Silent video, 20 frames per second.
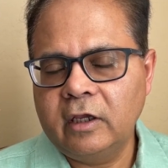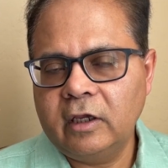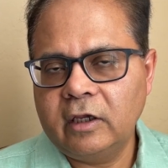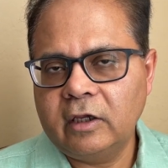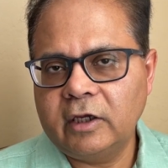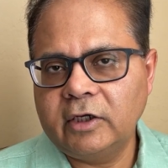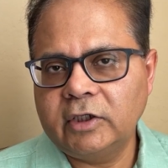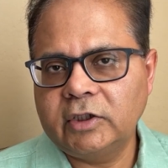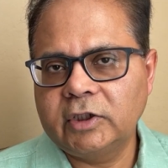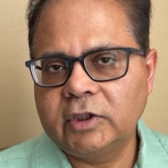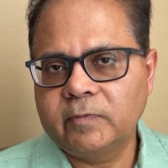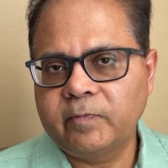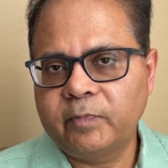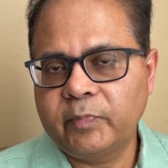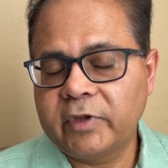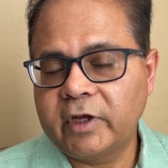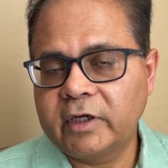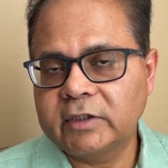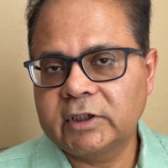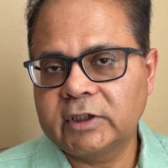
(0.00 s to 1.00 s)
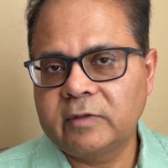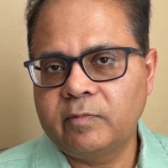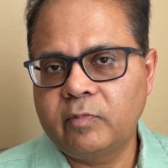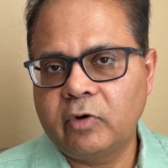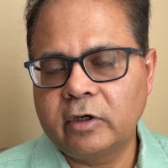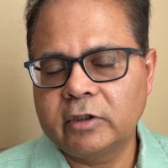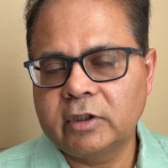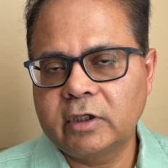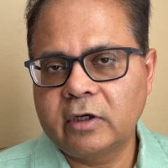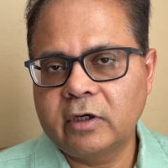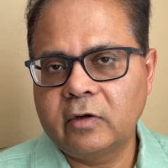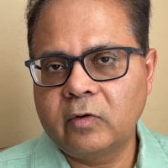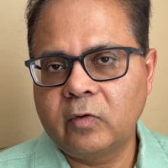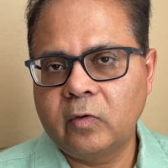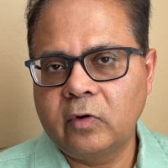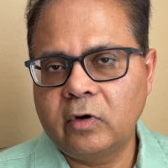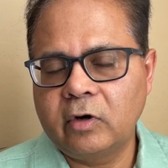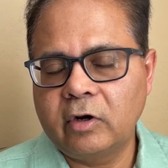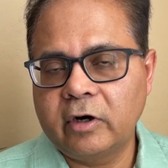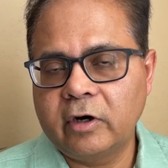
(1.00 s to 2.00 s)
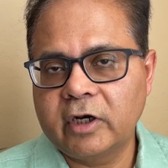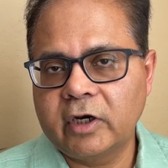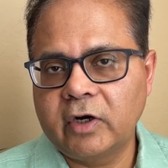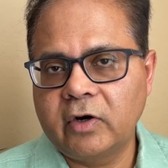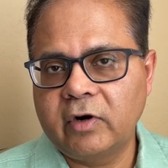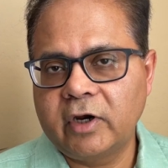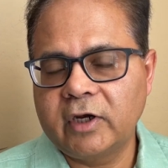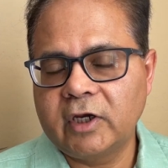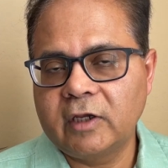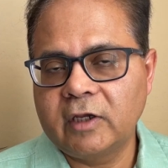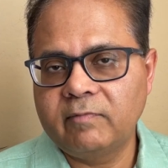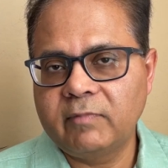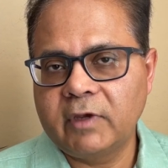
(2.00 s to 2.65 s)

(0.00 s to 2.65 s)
it doesn't bother a whole lot in writing